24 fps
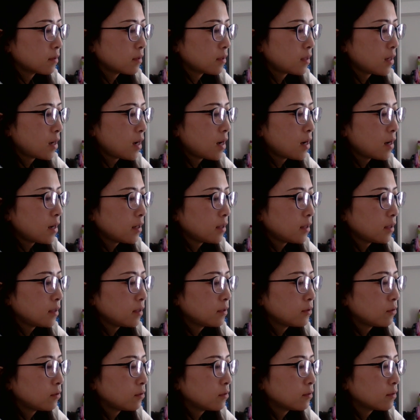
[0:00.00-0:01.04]
I
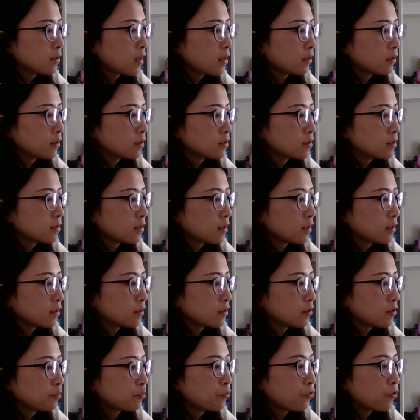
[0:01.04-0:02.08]
don't
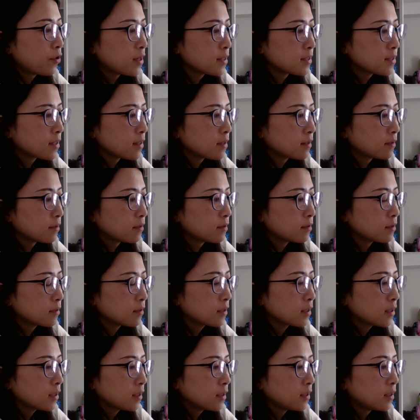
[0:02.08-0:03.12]
understand present.
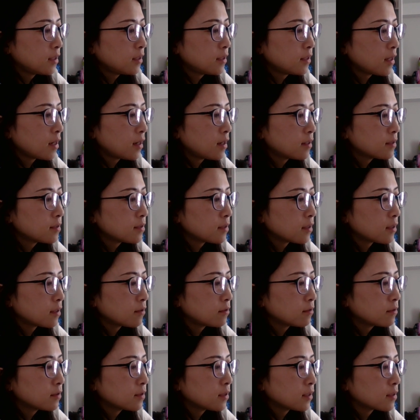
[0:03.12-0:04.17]
It turns
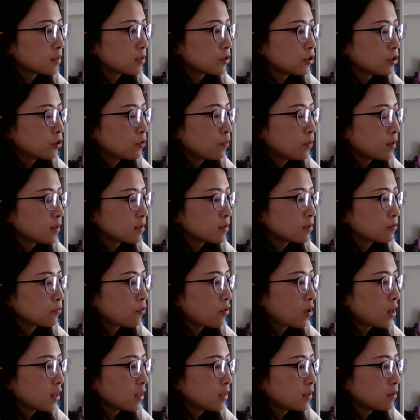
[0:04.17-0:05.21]
out that she was
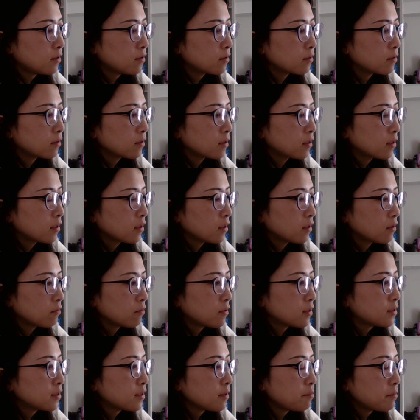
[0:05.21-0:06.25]
right.
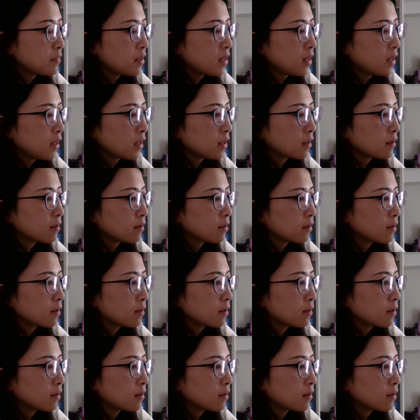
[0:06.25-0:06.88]
What's the meaning?